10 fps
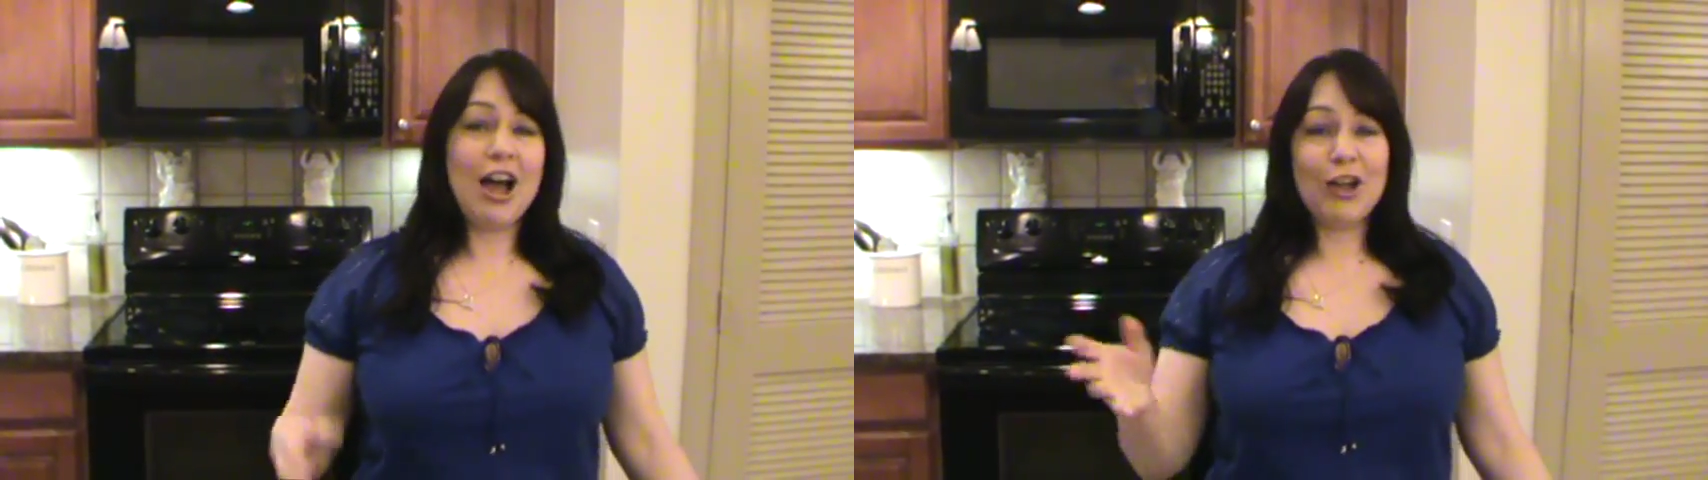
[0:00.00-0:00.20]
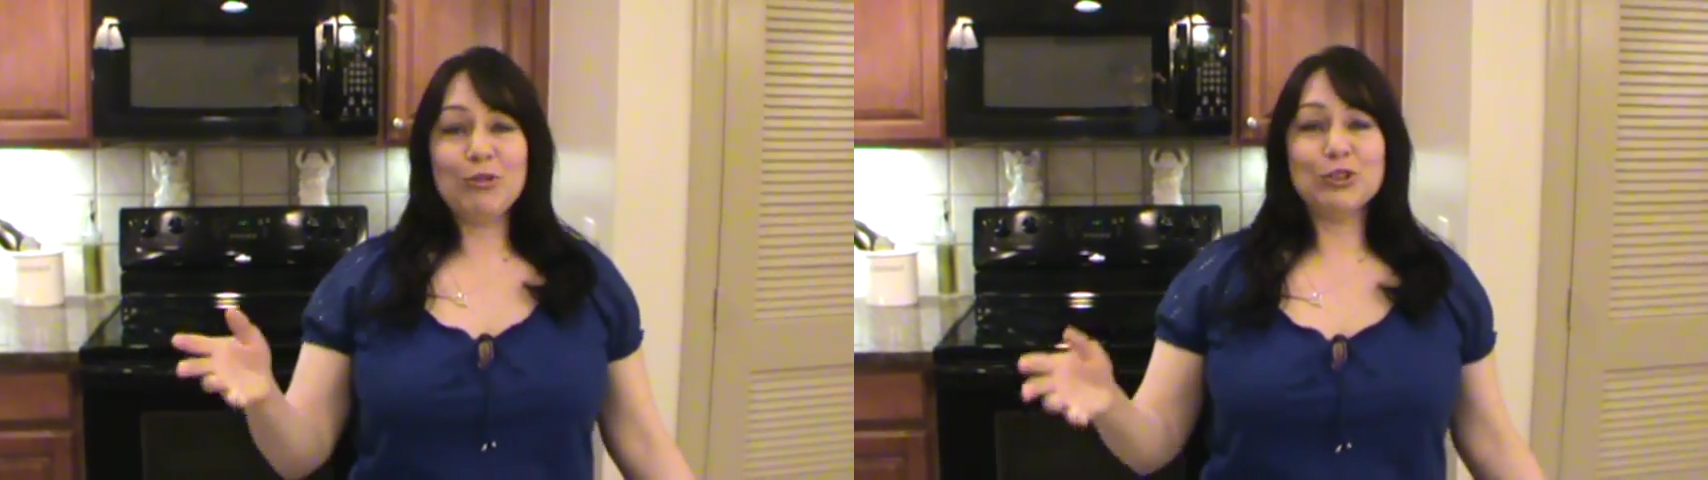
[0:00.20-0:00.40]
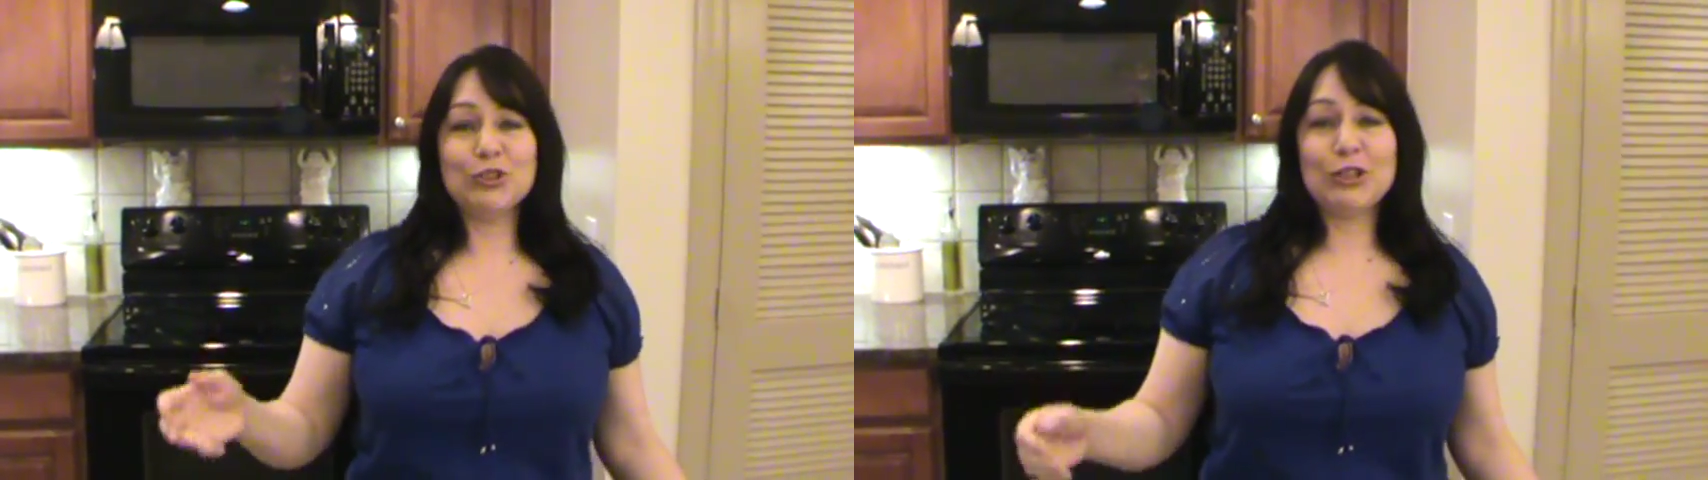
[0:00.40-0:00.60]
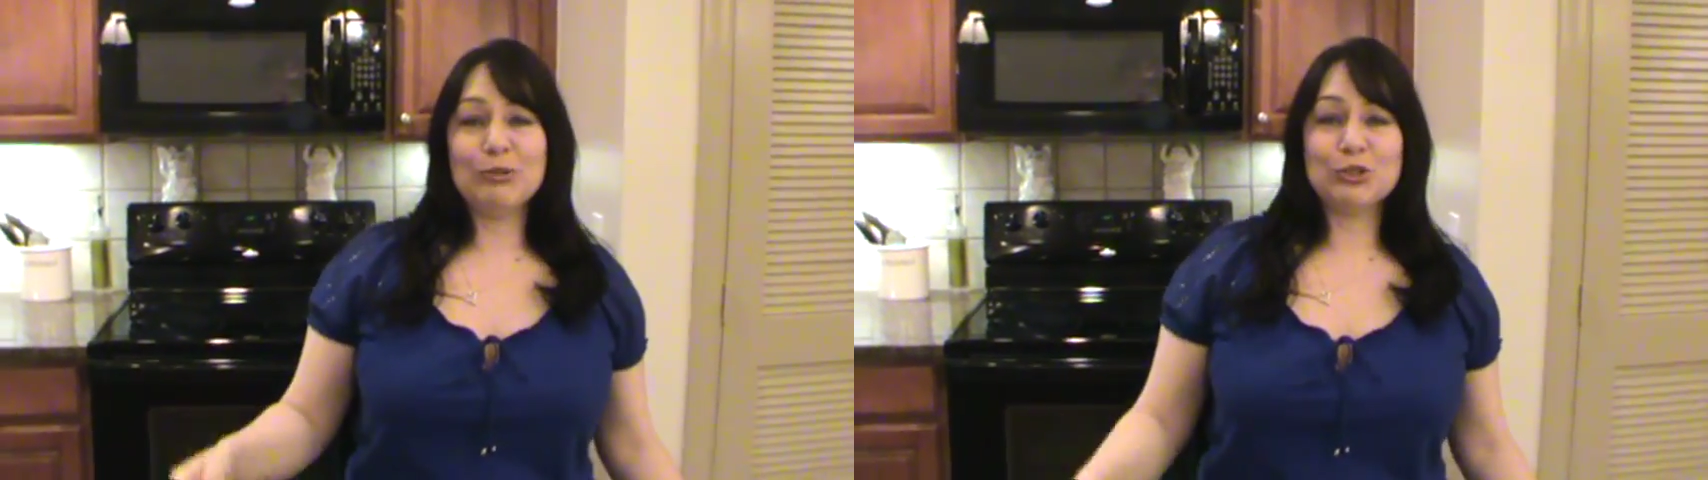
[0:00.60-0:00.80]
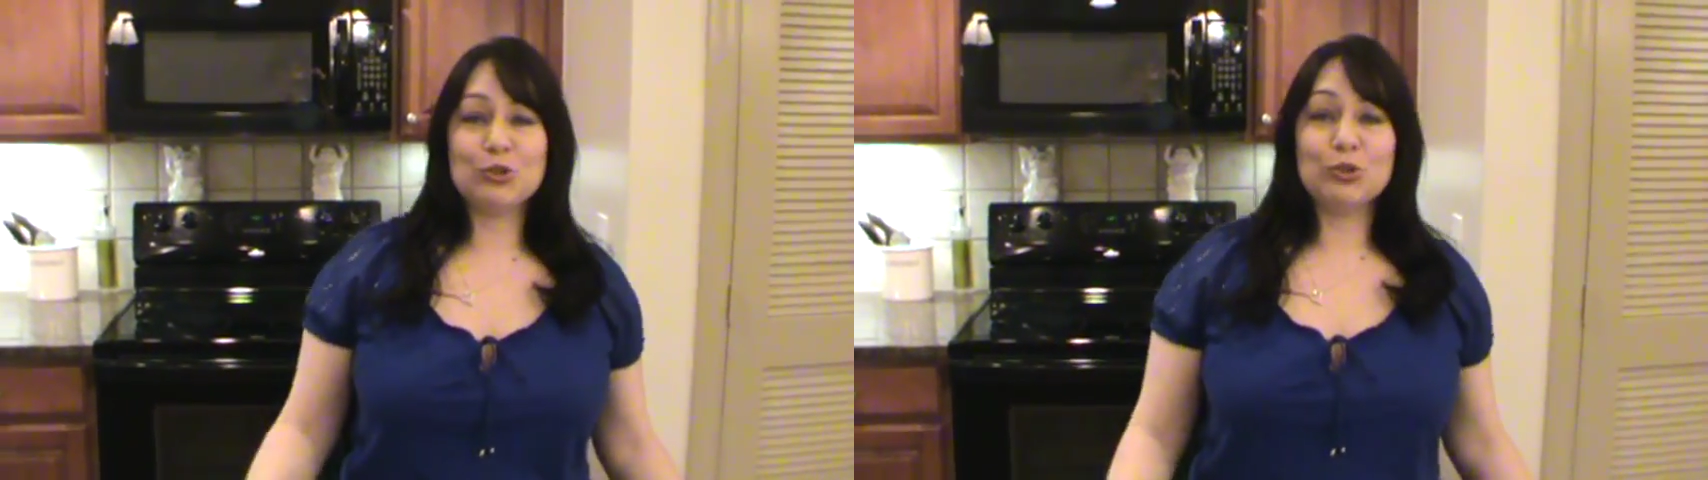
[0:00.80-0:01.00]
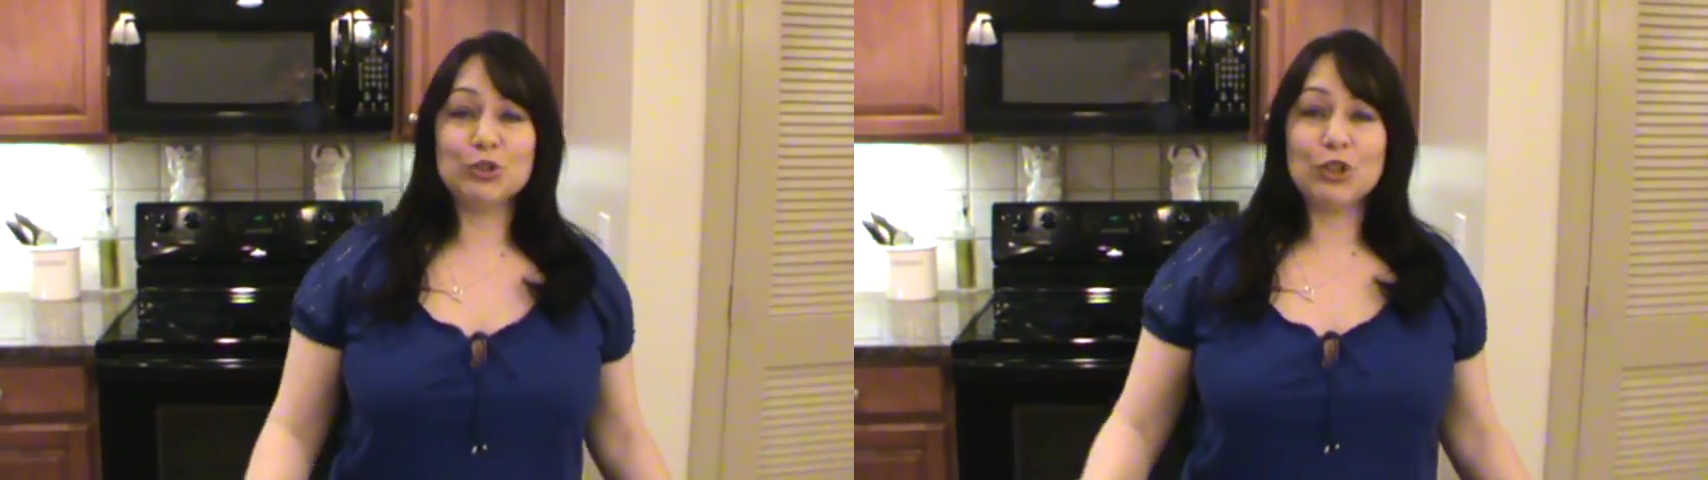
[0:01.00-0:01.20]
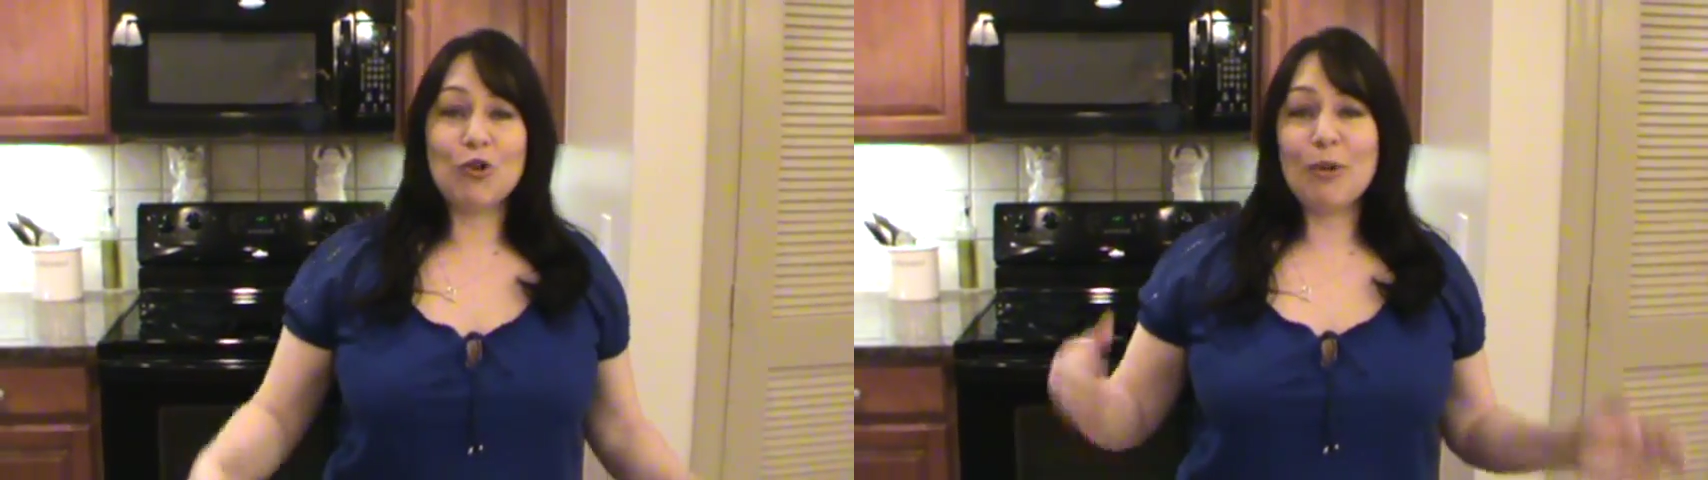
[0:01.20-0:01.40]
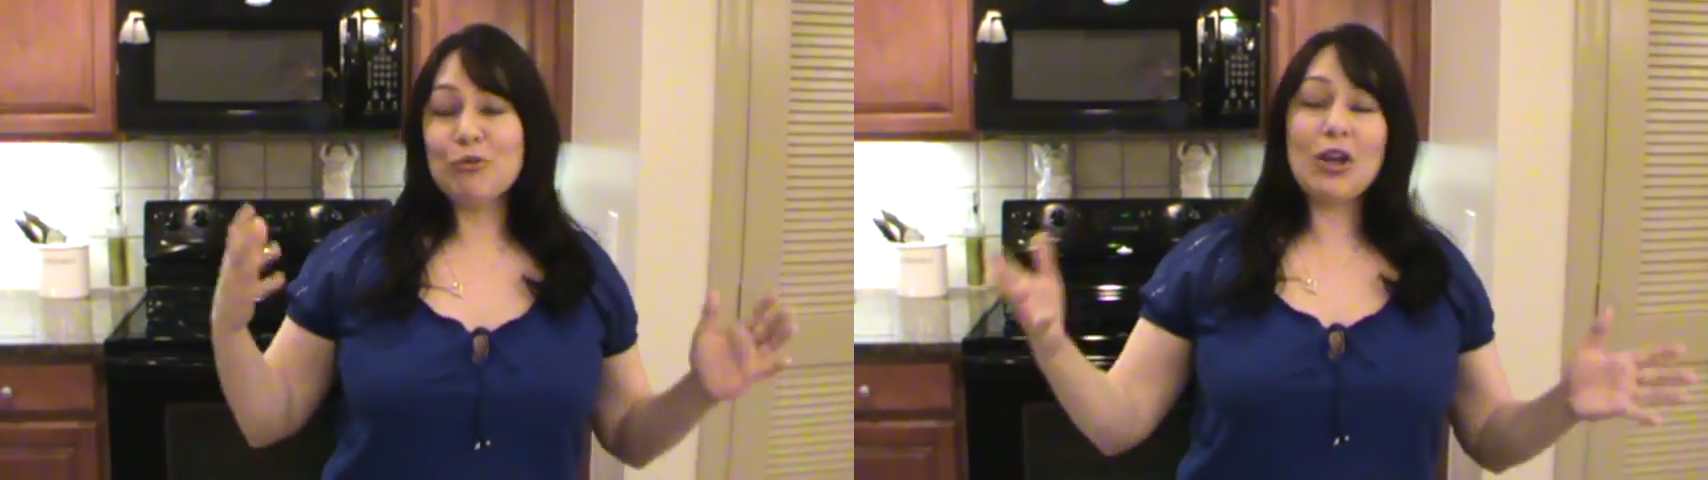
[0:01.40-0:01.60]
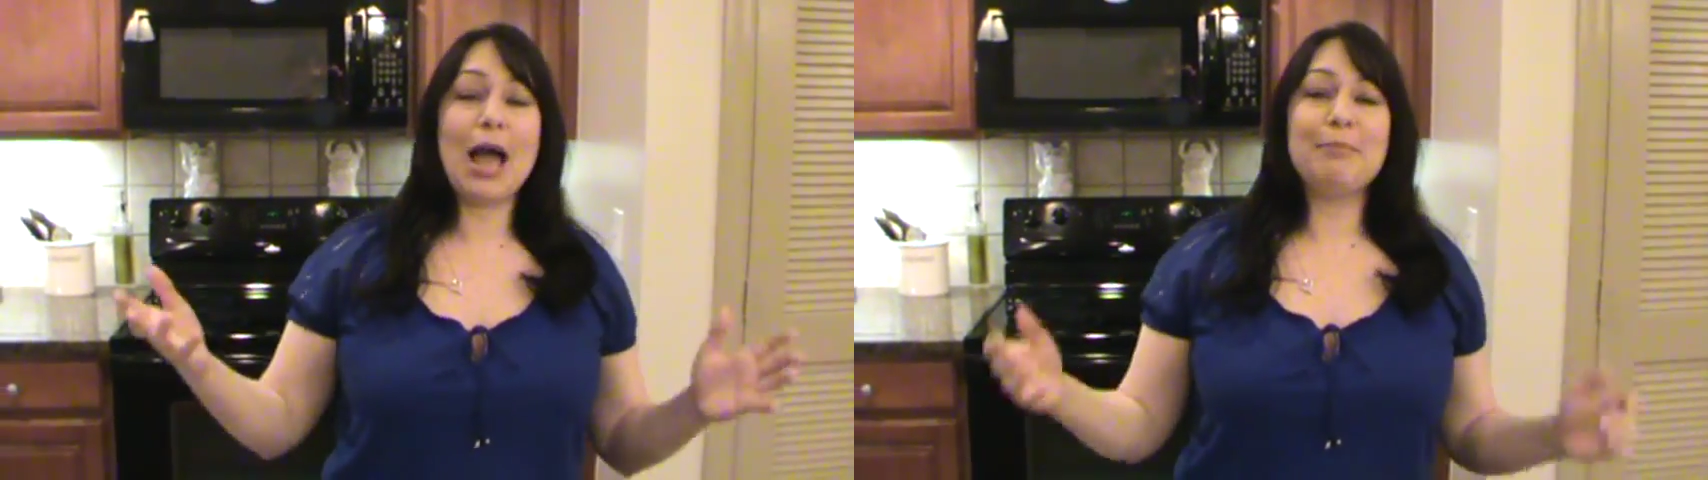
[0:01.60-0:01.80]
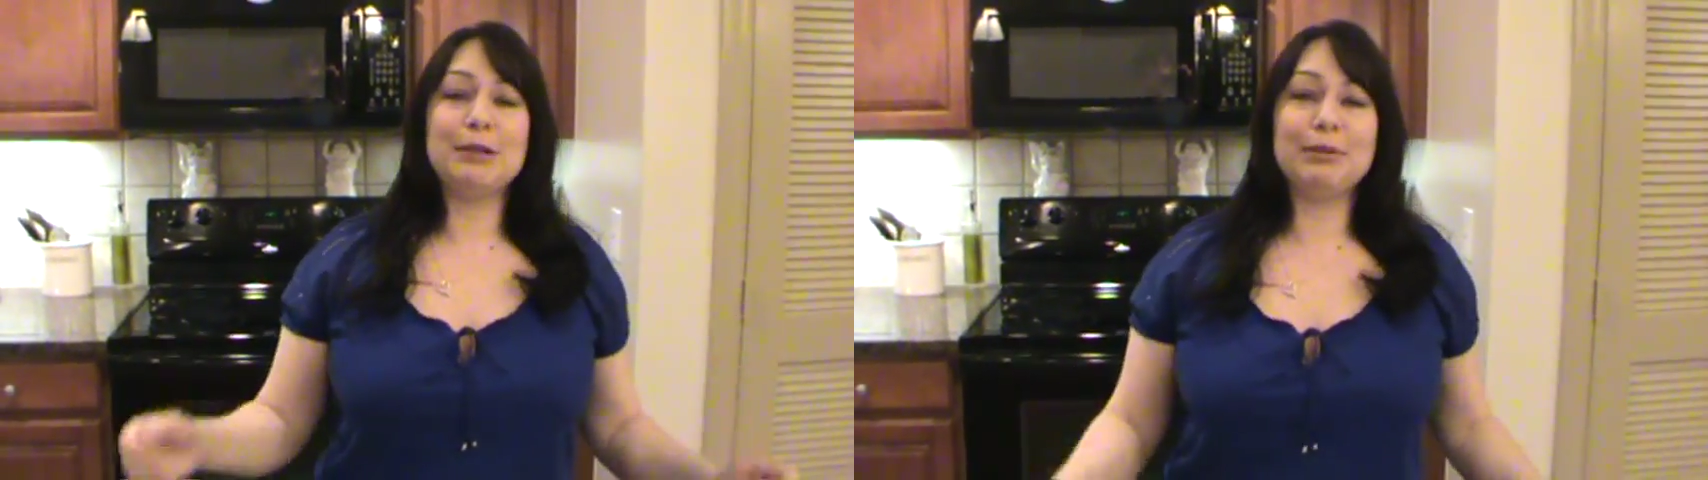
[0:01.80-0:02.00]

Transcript: I always thought that was cool. So I'm real happy